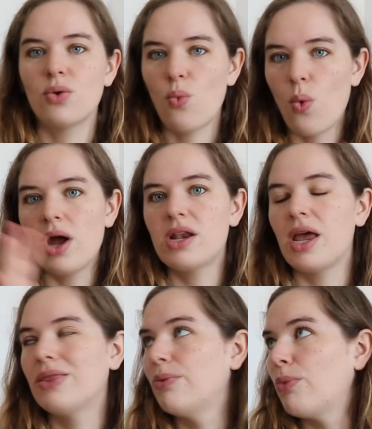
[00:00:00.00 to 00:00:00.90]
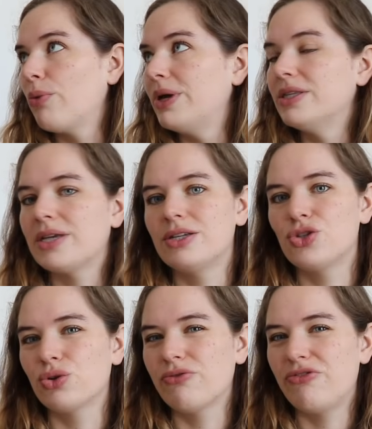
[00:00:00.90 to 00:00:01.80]
One, at the moment I
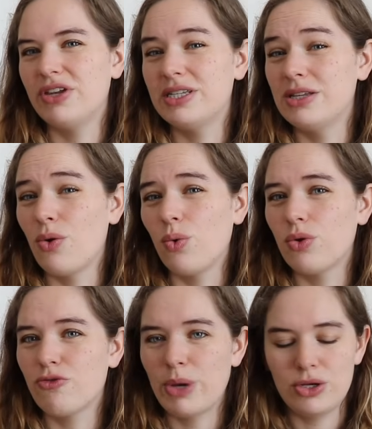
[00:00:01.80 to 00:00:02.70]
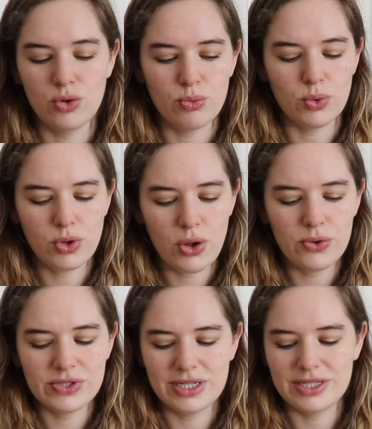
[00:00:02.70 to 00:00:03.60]
don't fit in all of my normal
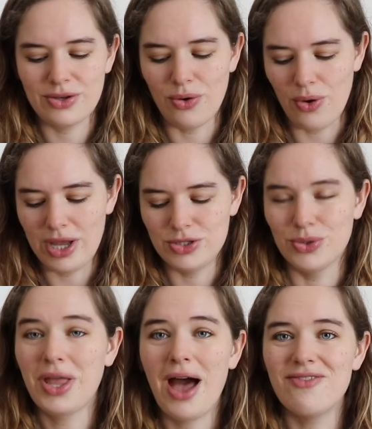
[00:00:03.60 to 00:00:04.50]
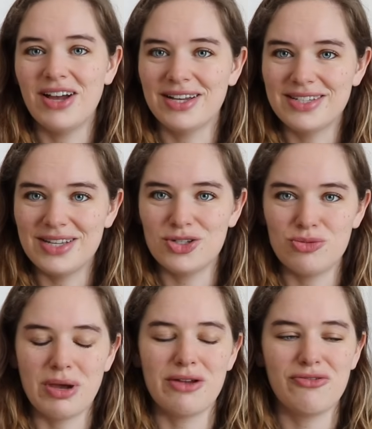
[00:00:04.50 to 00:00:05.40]
clothes, and so I don't have access to
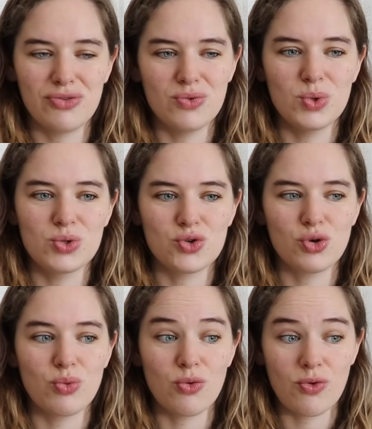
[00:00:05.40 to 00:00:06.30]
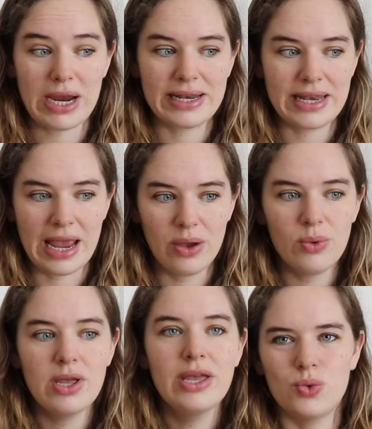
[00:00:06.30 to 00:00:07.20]
my full wardrobe right now.